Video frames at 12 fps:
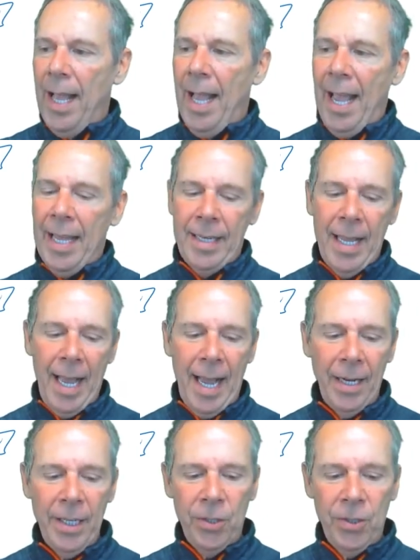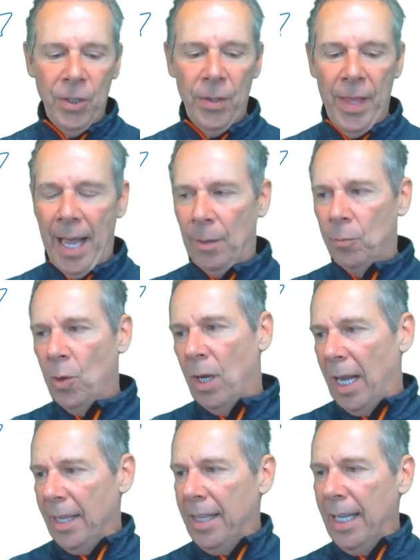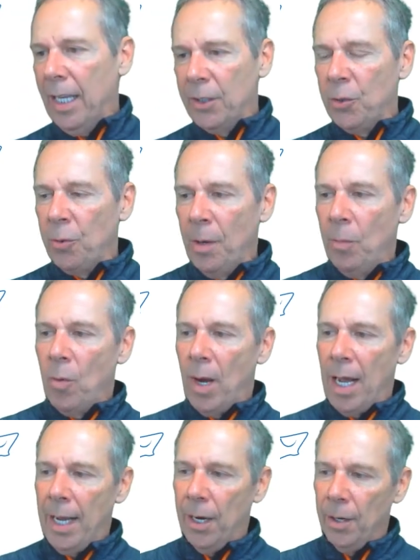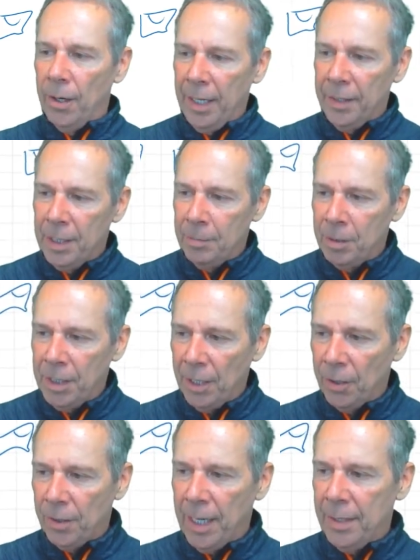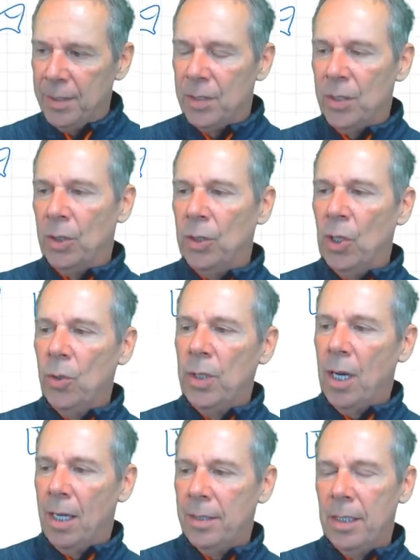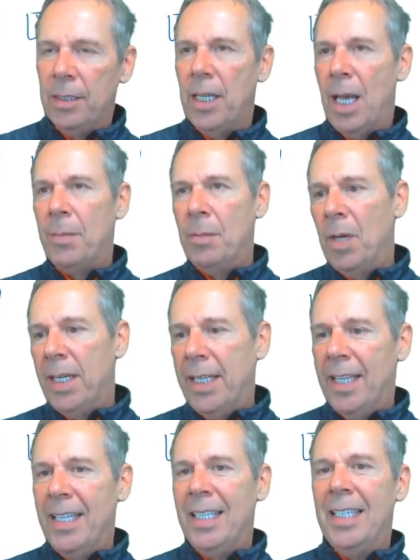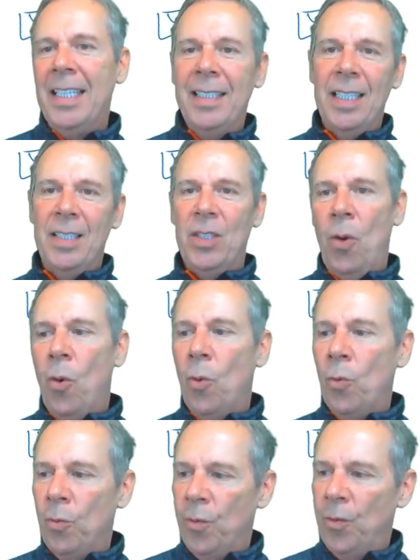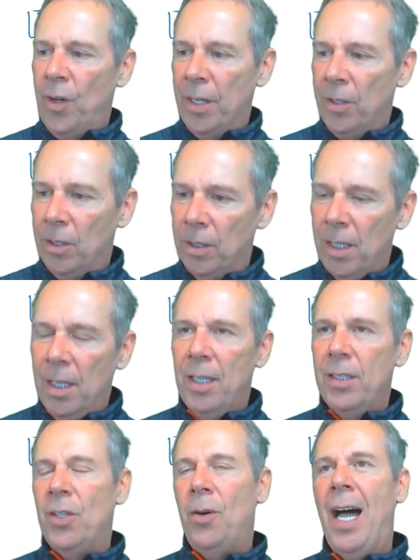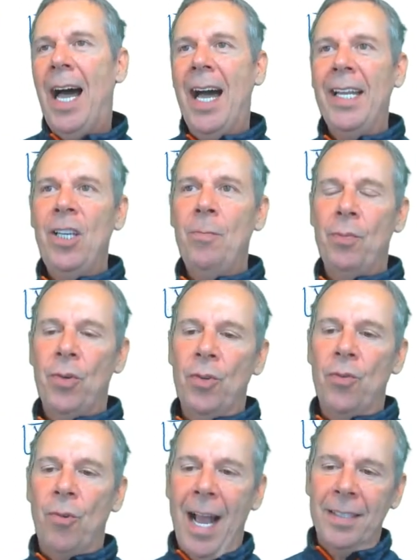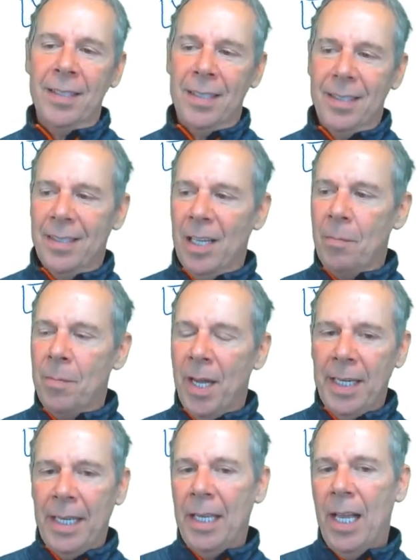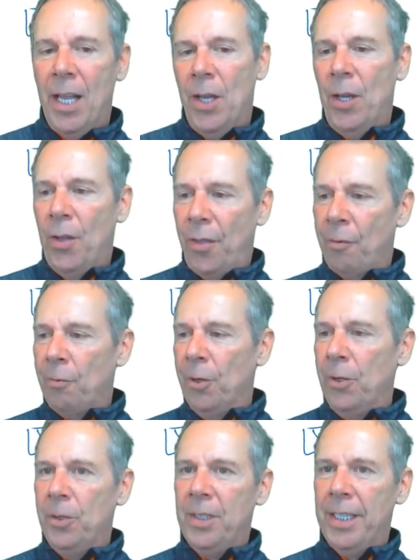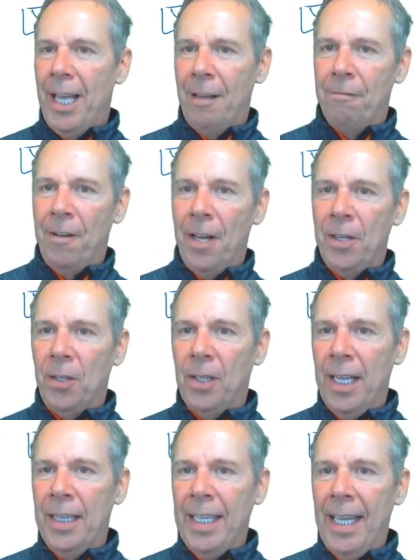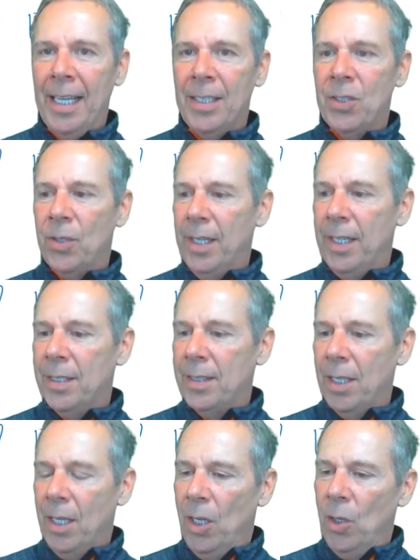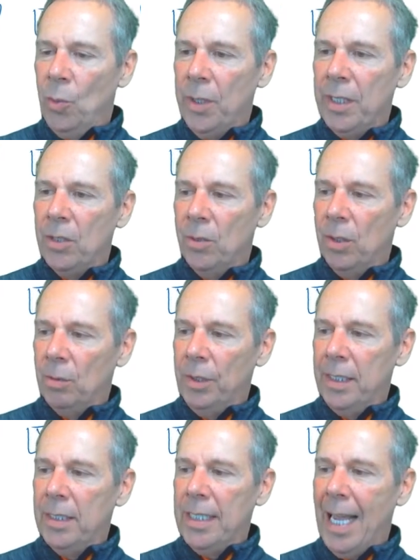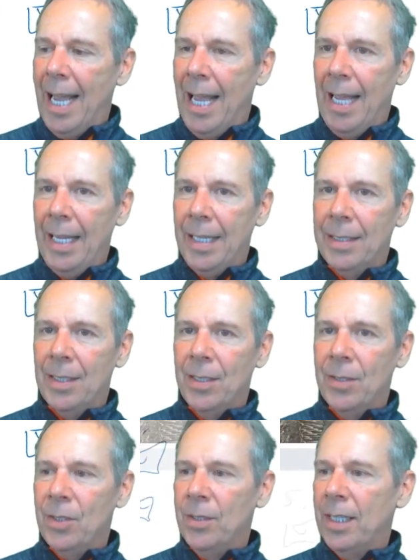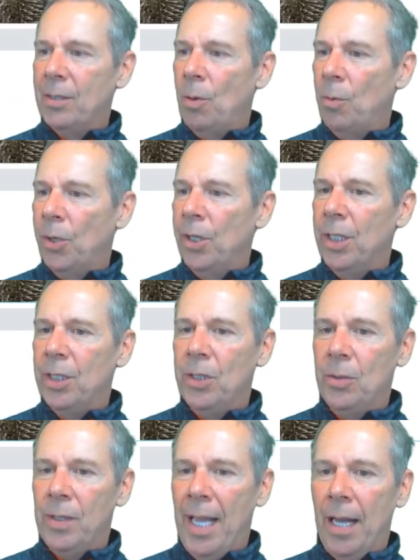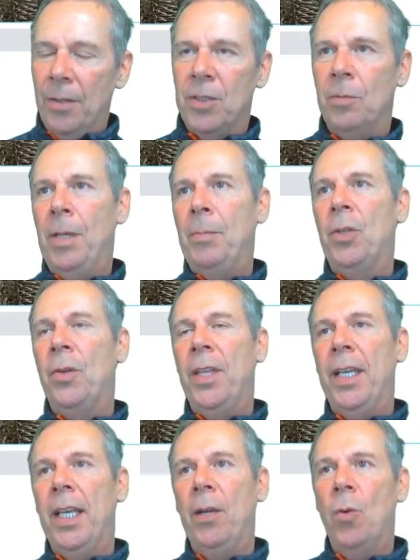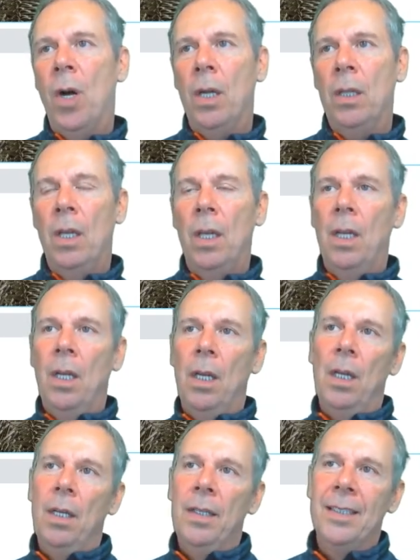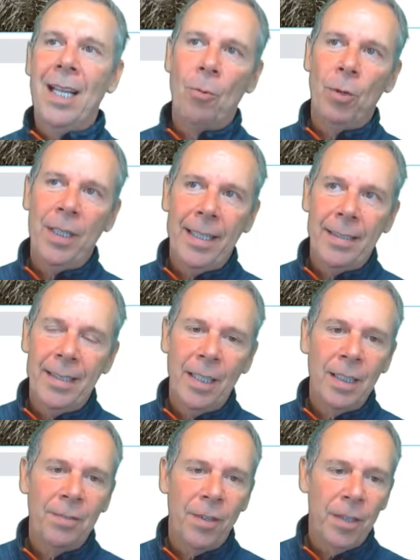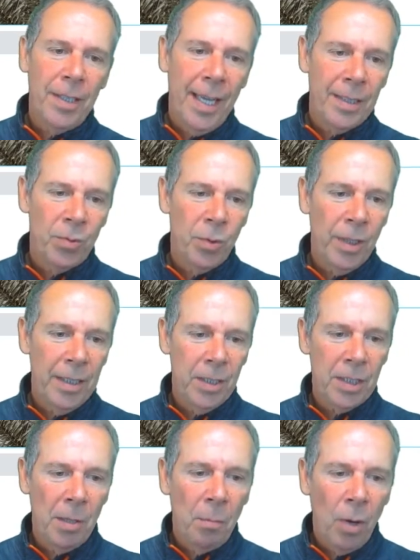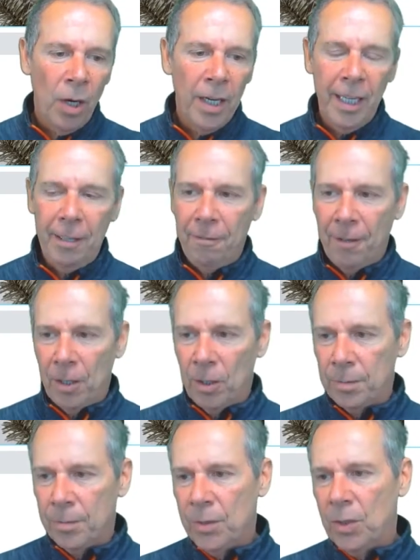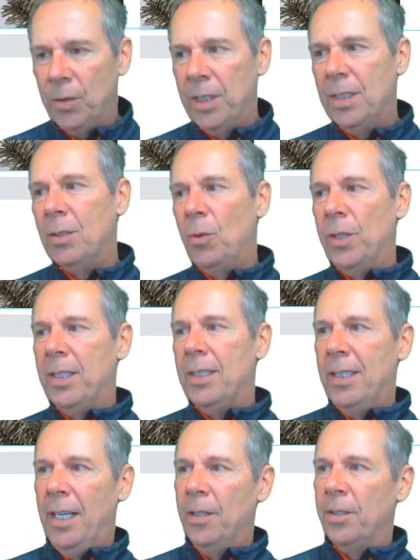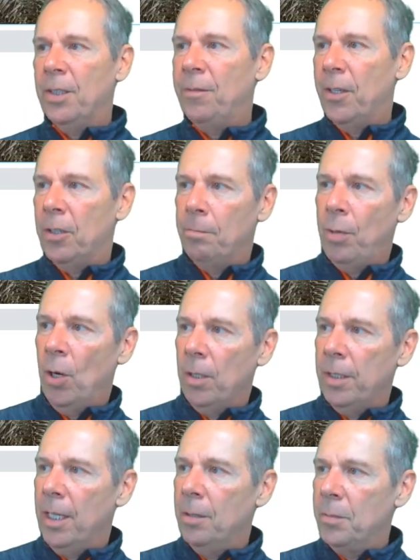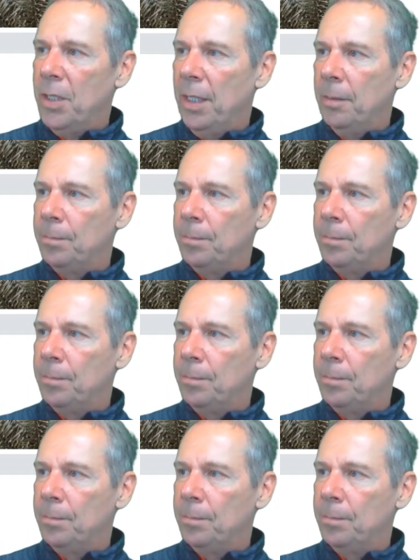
And how do you do that? Well, I think a tripwire in this particular case is a low cost in time and money that needs its own funnel. So how do you progress somebody through to that funnel? And the answer is we do it with tags. So that's what we're going to do now. So people are thinking, well, it's not really a sales funnel yet. It's really just a marketing funnel. So this is where the sales funnel part comes in.